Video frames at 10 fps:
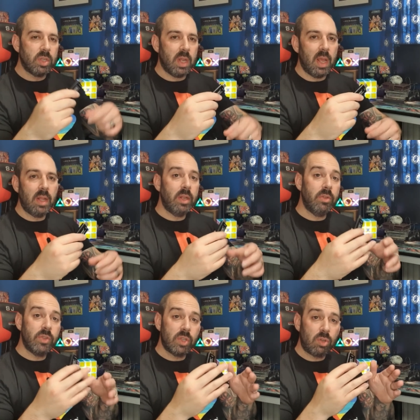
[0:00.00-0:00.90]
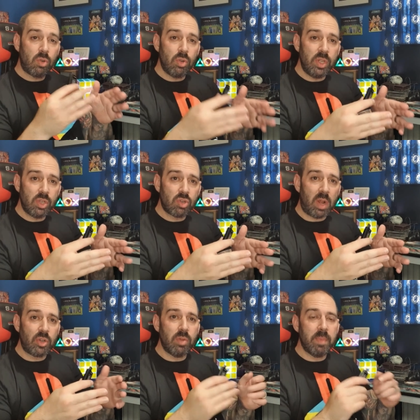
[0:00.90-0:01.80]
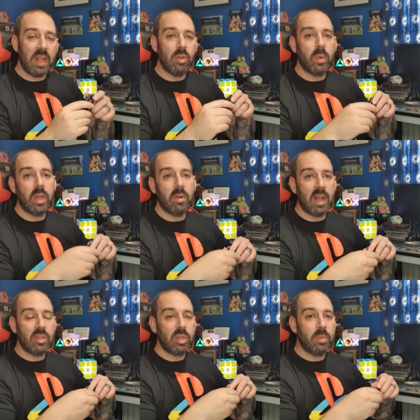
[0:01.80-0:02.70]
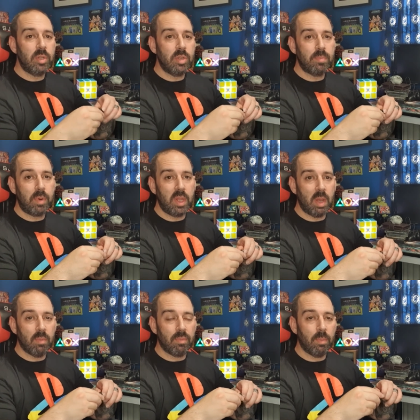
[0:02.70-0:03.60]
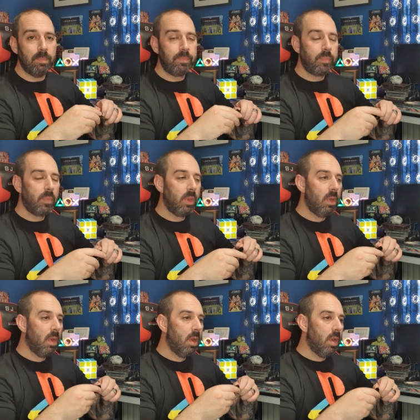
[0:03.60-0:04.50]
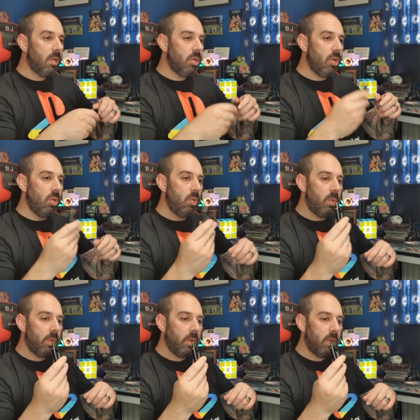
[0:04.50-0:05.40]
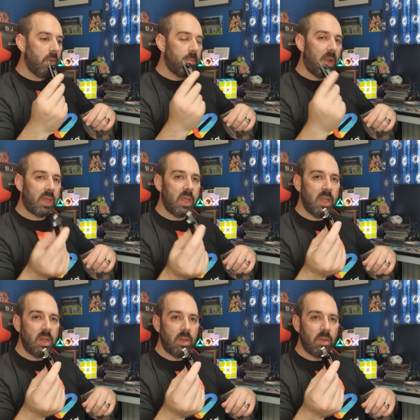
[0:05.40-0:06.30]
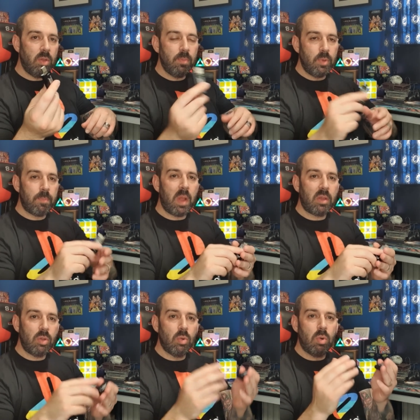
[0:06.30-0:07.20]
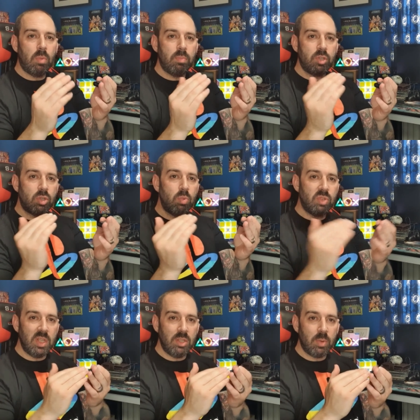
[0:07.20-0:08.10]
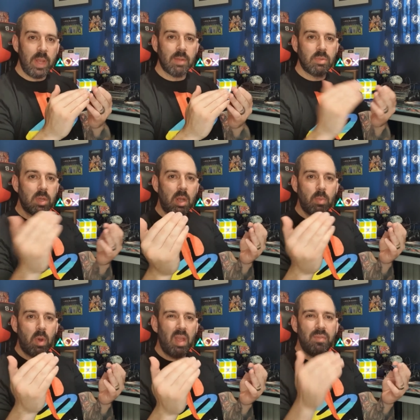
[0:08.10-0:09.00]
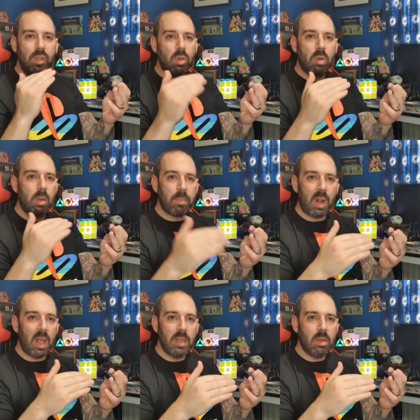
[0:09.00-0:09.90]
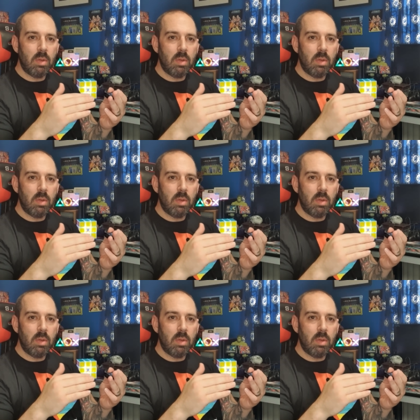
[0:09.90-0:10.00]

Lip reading: and that. And there's a good instruction manual in there actually, which is pretty helpful. You plug it in, you plug your source into it, so whatever you're going to play